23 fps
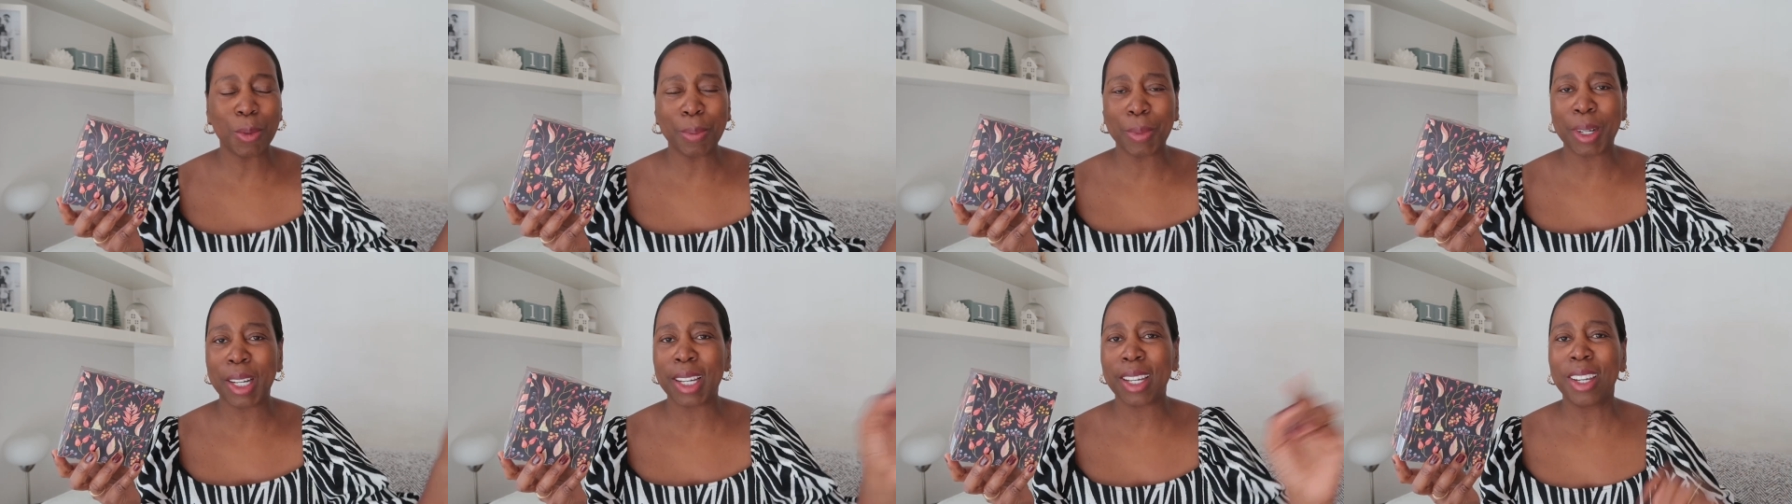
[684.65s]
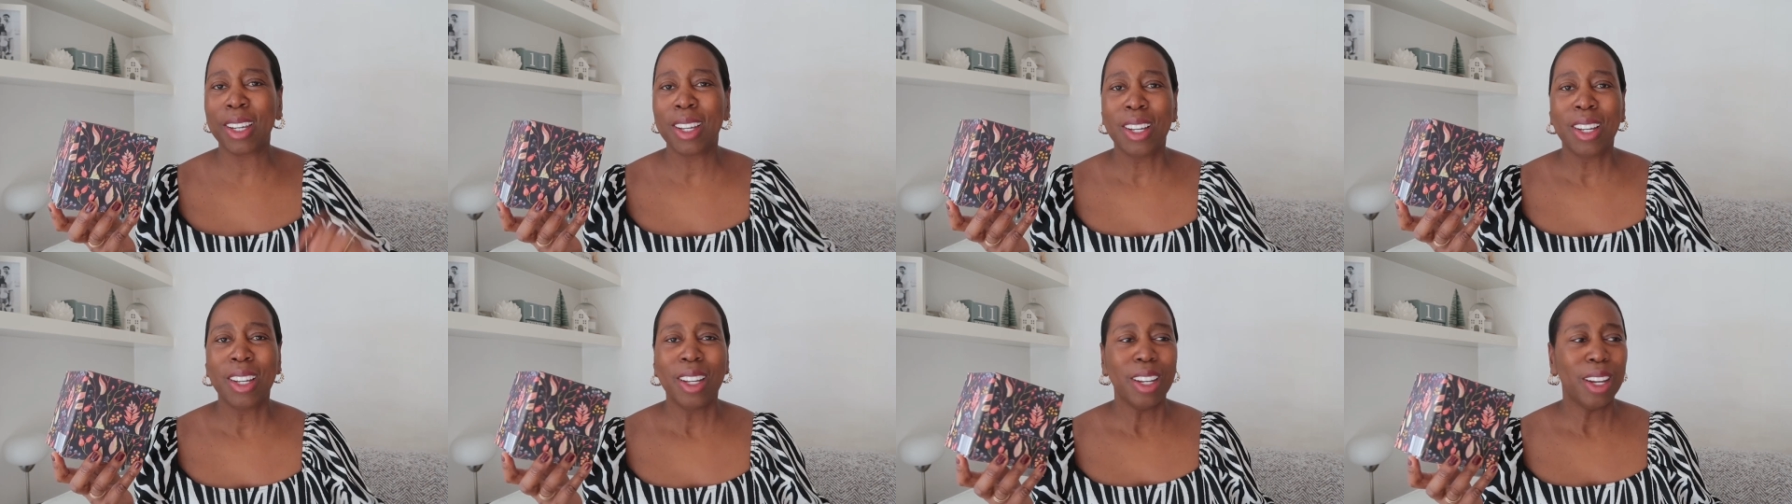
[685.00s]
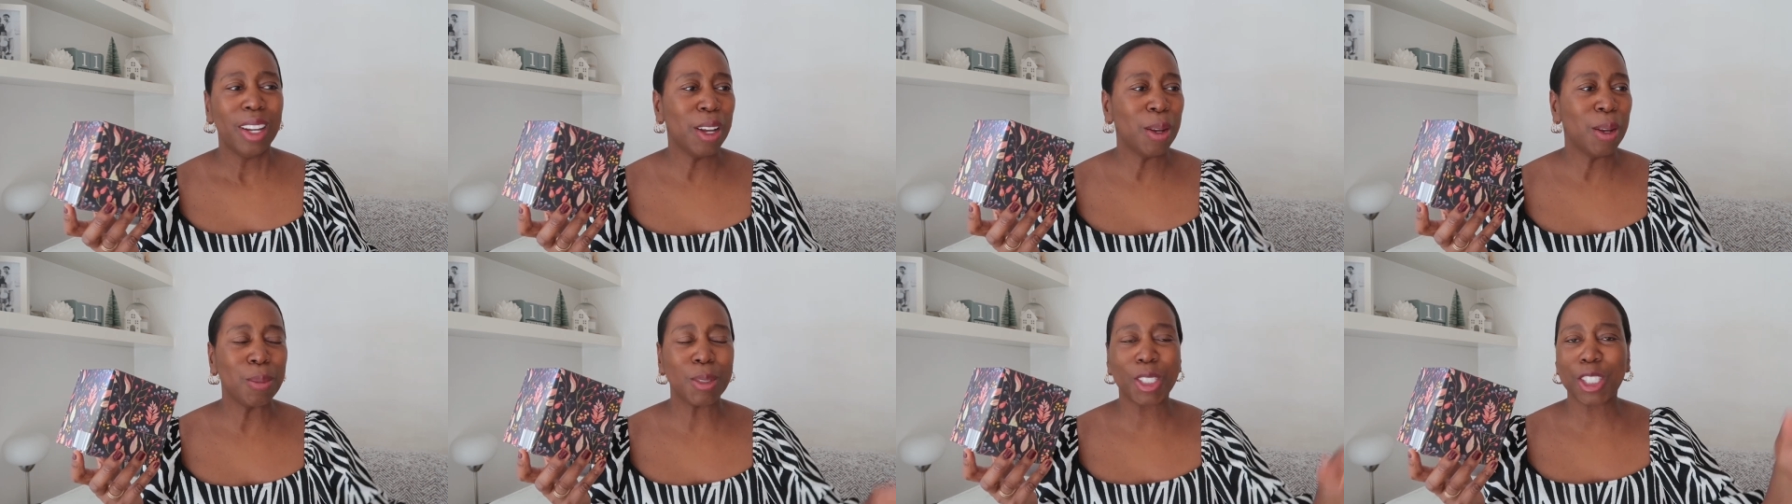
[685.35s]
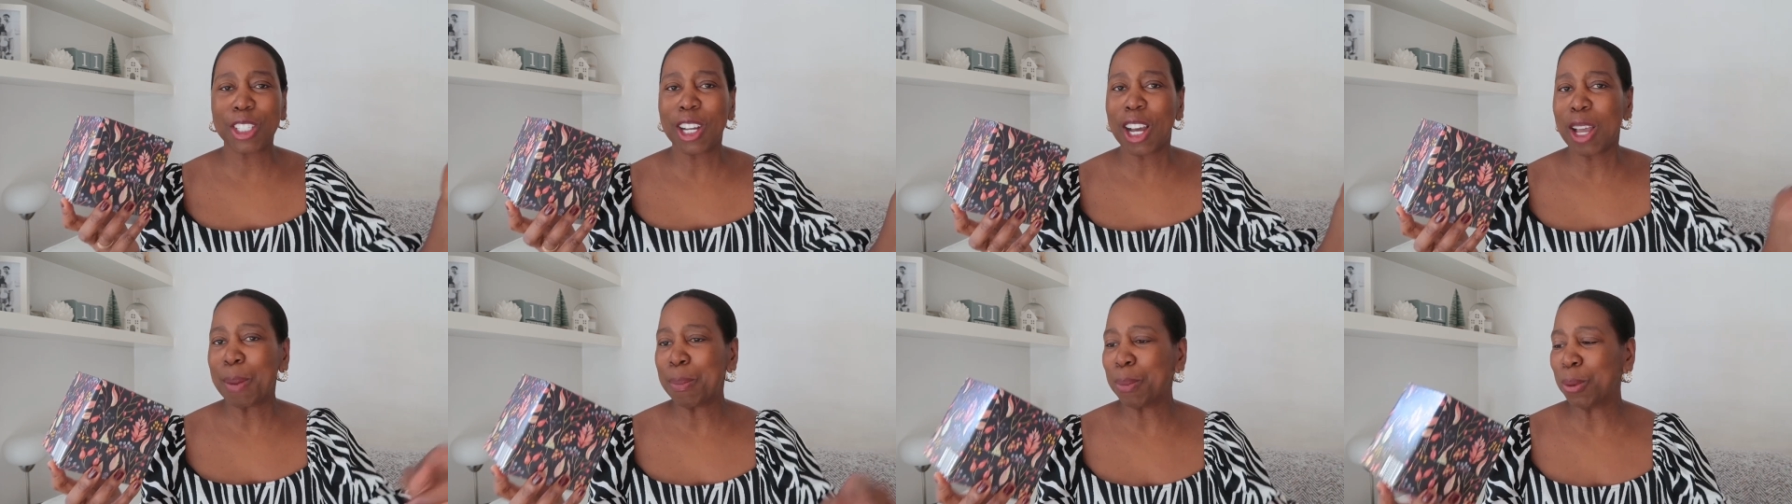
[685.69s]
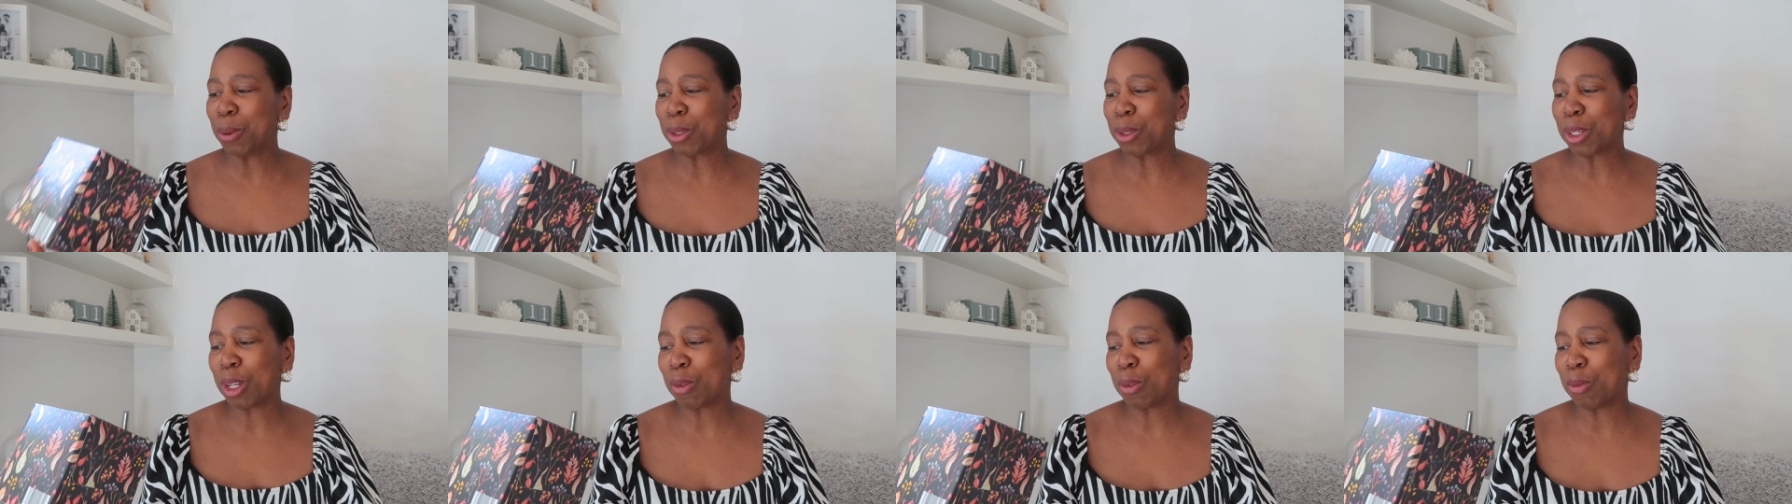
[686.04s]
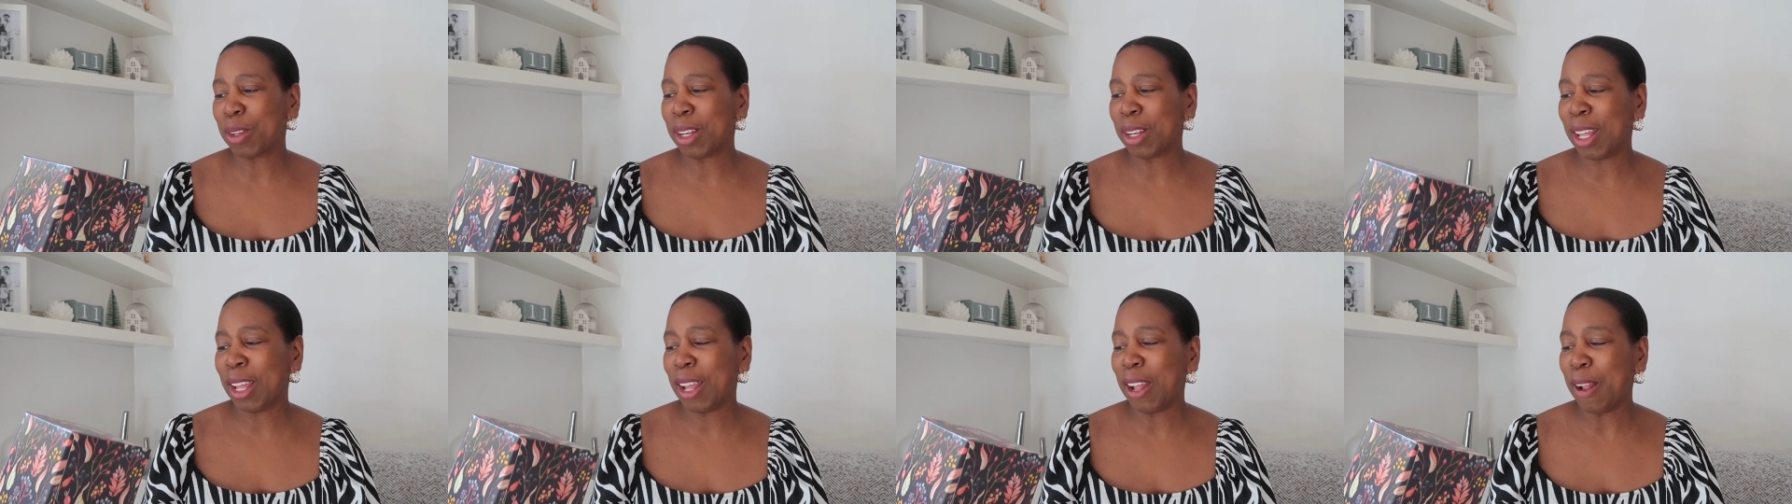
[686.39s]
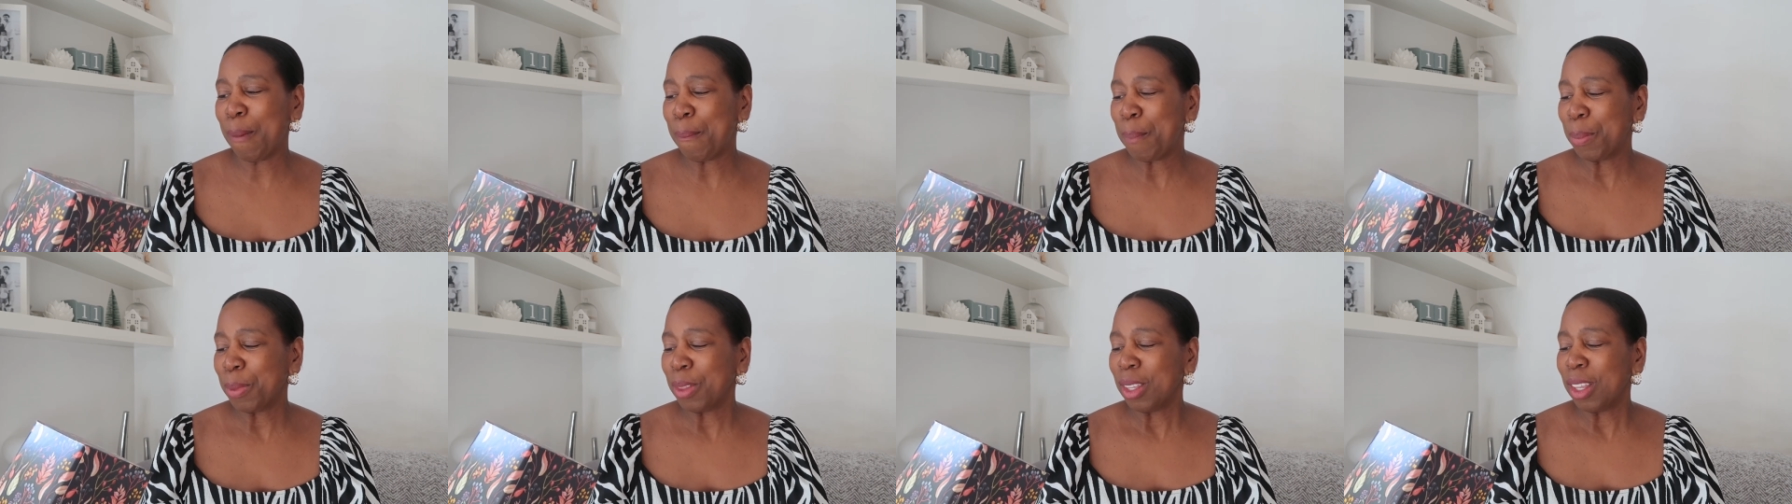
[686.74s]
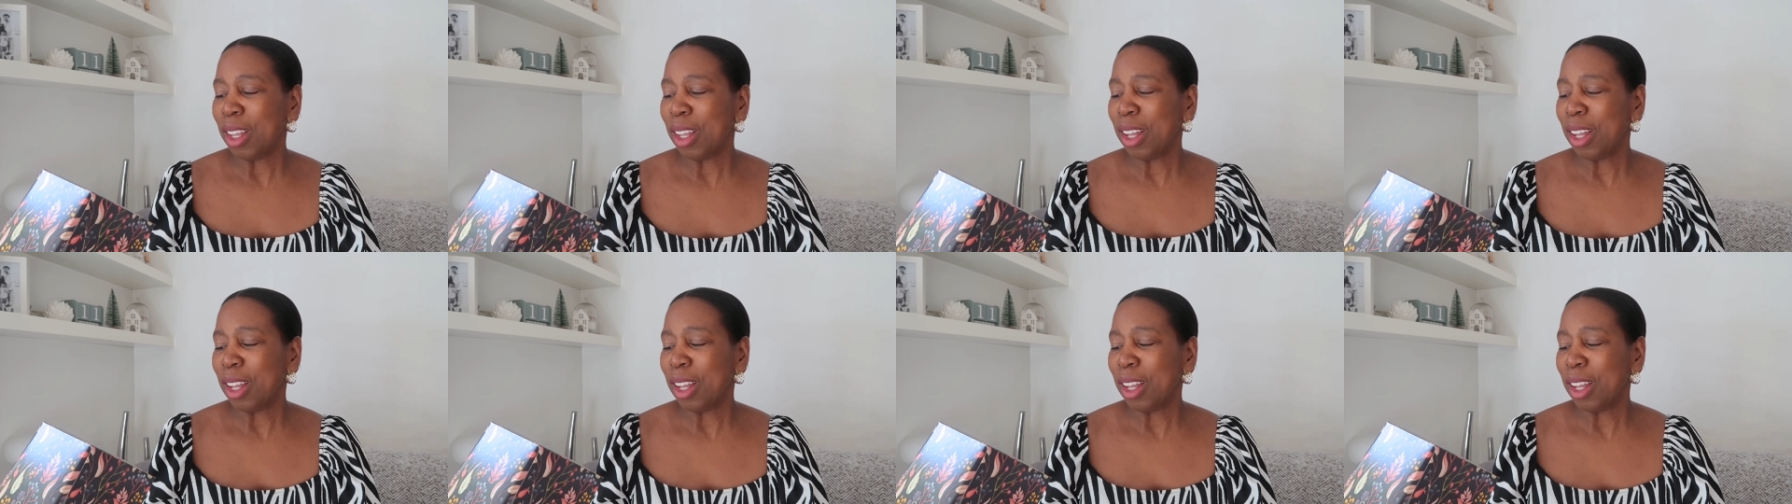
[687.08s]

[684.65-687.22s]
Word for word: on my um, sideboard over there